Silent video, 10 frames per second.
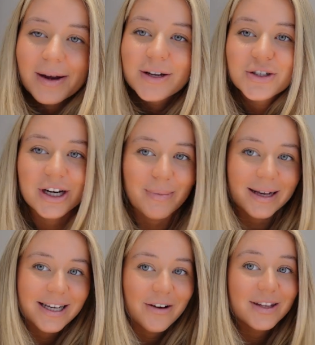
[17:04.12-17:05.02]
I'm gonna treat
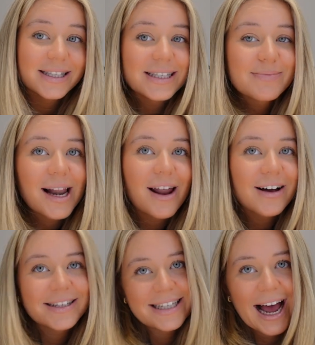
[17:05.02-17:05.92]
myself. This is my
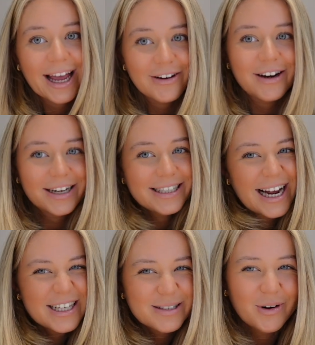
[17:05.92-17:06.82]
last day, or like
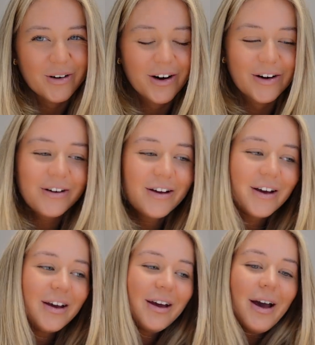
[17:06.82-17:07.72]
today and tomorrow.
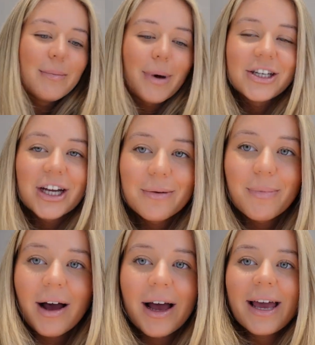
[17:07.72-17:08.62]
My
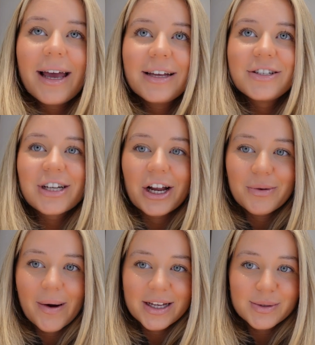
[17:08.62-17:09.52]

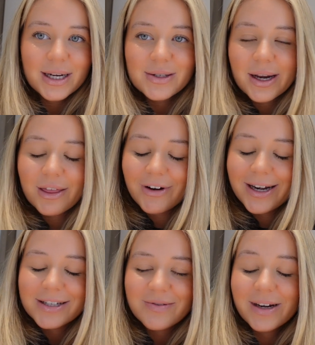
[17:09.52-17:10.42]
January 2023
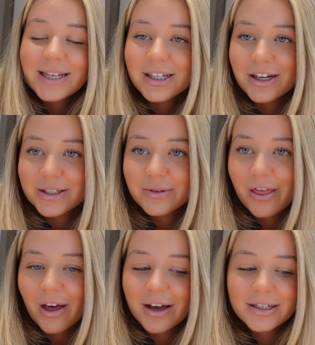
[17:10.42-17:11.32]
doesn't really start till the
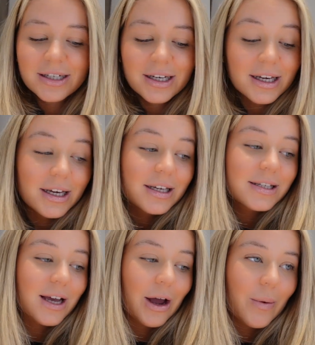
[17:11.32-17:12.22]
3rd,
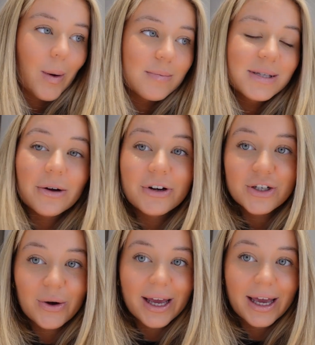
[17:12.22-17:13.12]
so I'm still
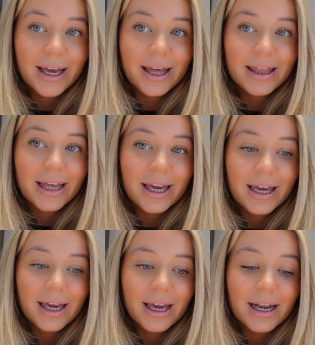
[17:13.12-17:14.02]
enjoying
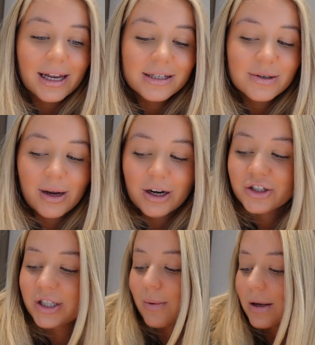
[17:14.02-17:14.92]
the little
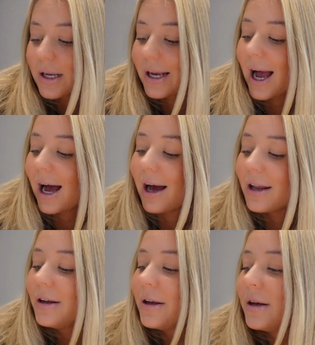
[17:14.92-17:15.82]
luxuries whilst I
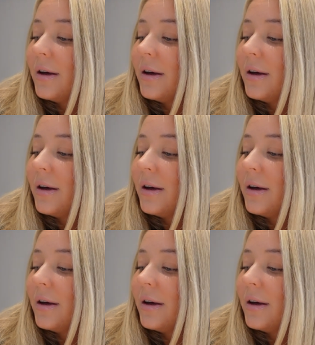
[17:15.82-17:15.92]
can.